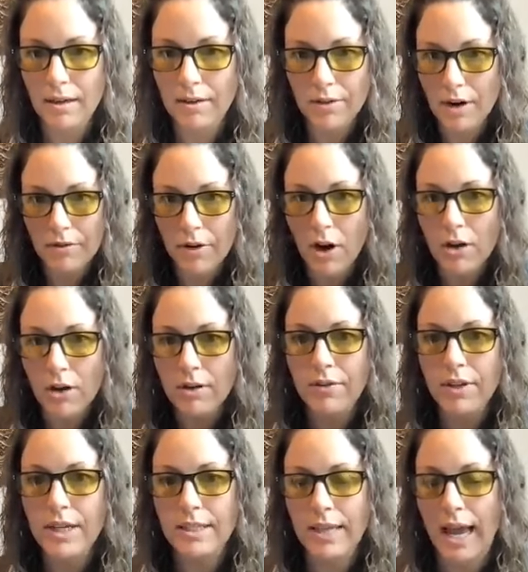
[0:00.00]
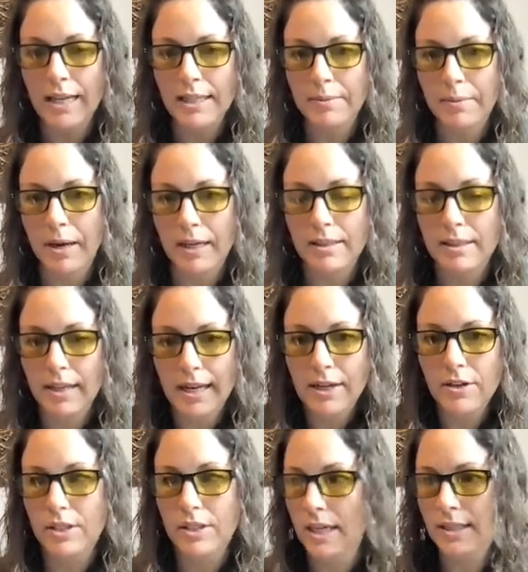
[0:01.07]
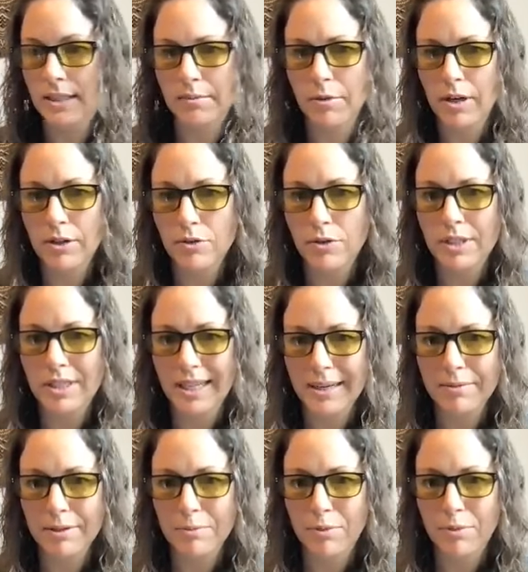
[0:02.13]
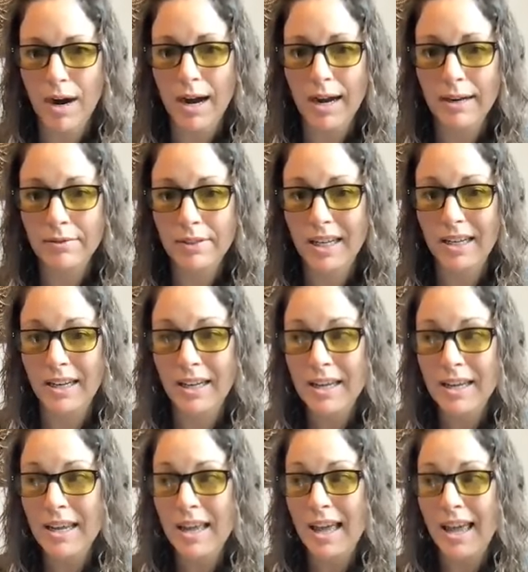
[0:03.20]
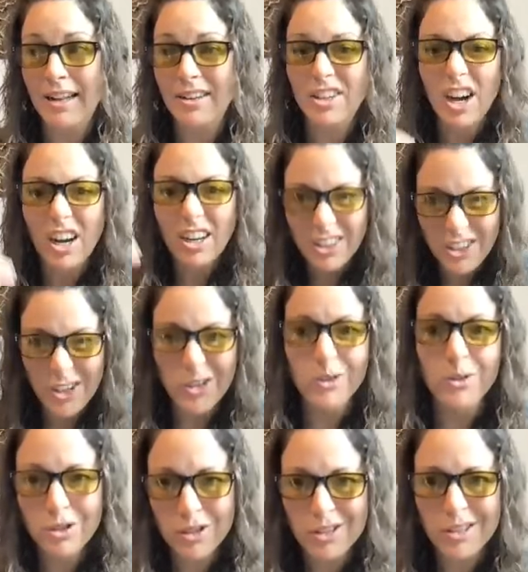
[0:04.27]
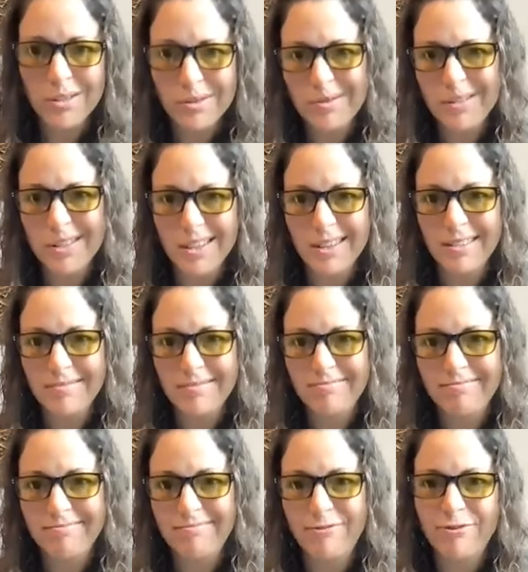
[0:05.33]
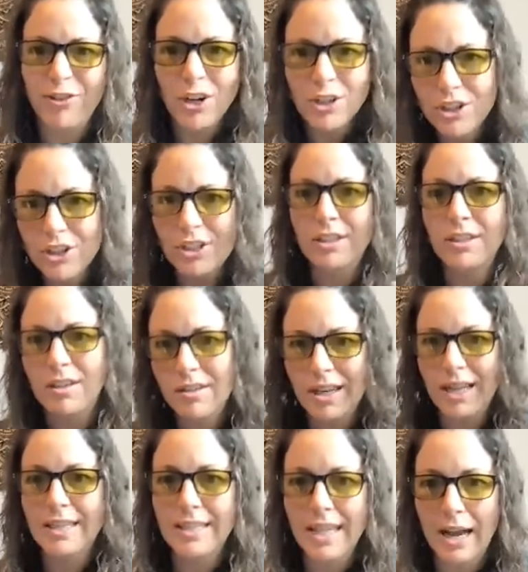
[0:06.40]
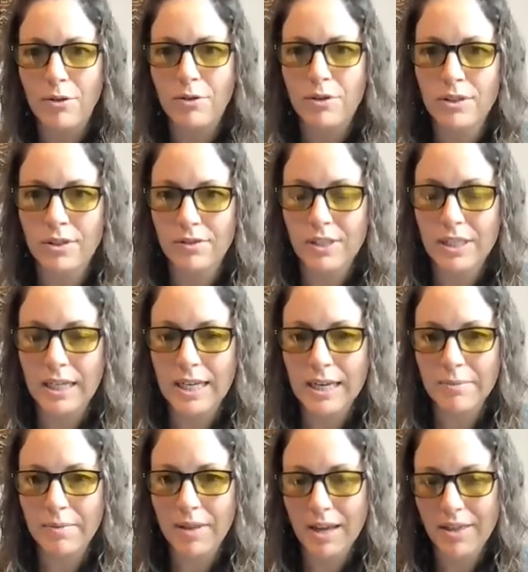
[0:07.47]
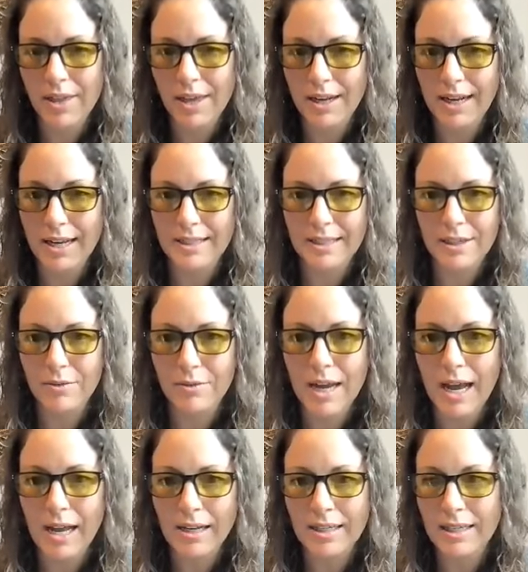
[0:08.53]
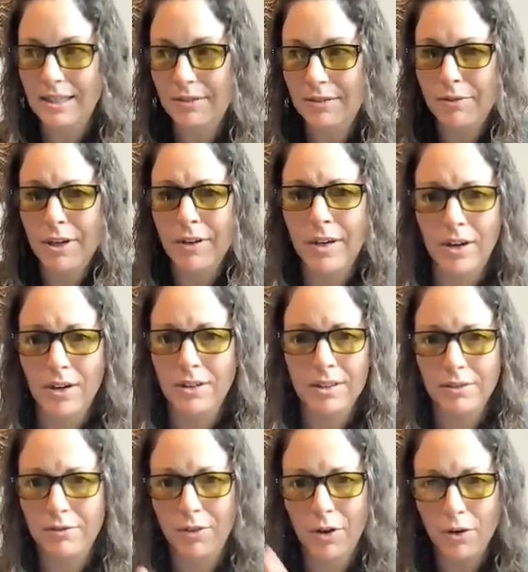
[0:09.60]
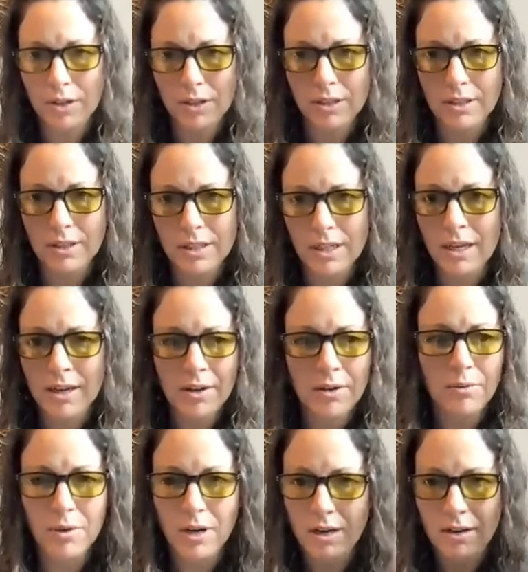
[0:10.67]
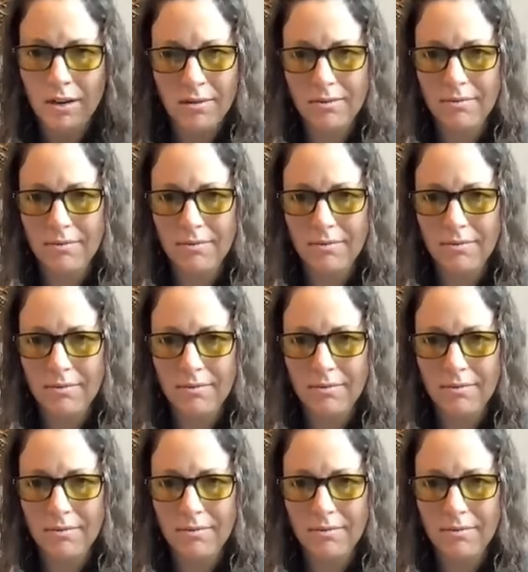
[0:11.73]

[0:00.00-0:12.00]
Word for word: of, of all of these aspects like you say someone who's sleep deprived and and gotten used to, to function on less hours of sleep they think that's their reality it's very hard to focus when